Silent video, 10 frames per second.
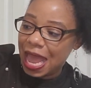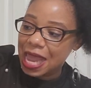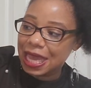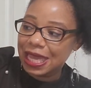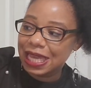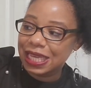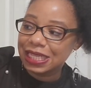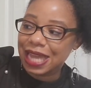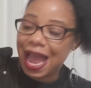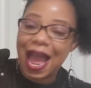
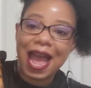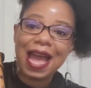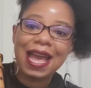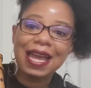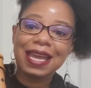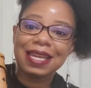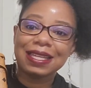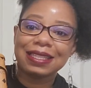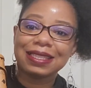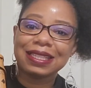And I
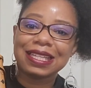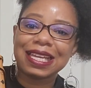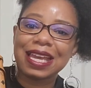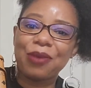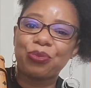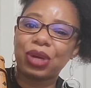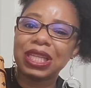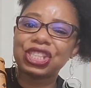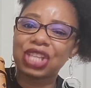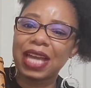am
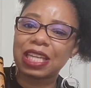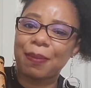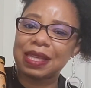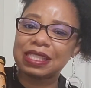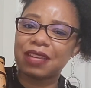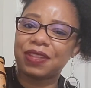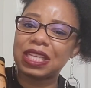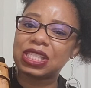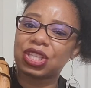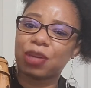really shocked at myself that
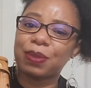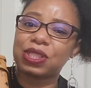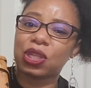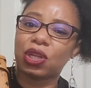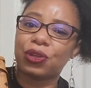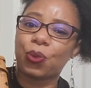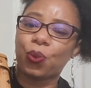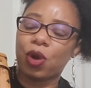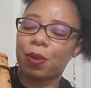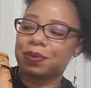it took me so long to
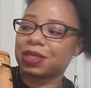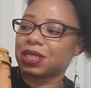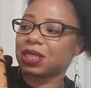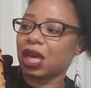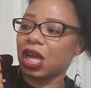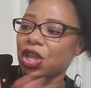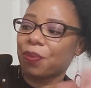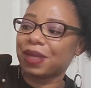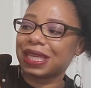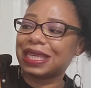warm up to this color
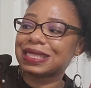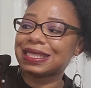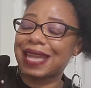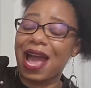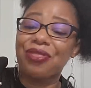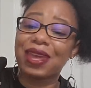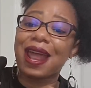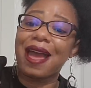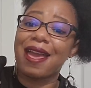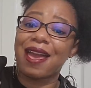because now that
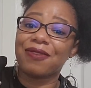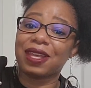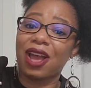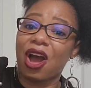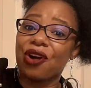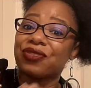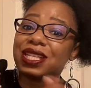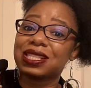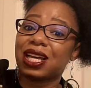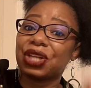I have it, y'all,
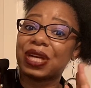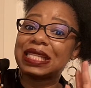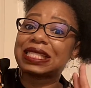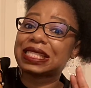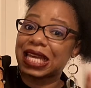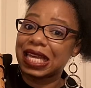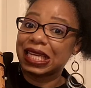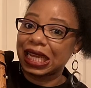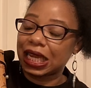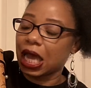this color is
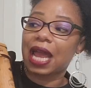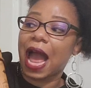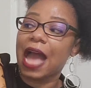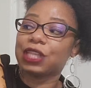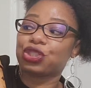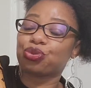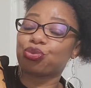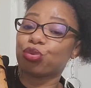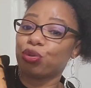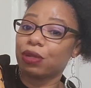stunning. I
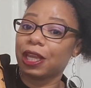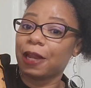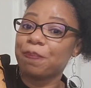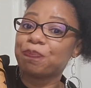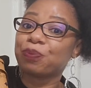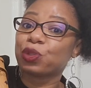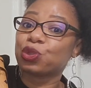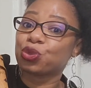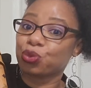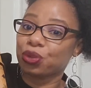truly,
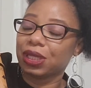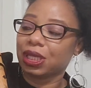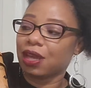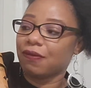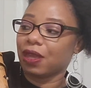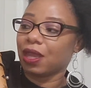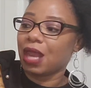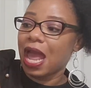truly love it.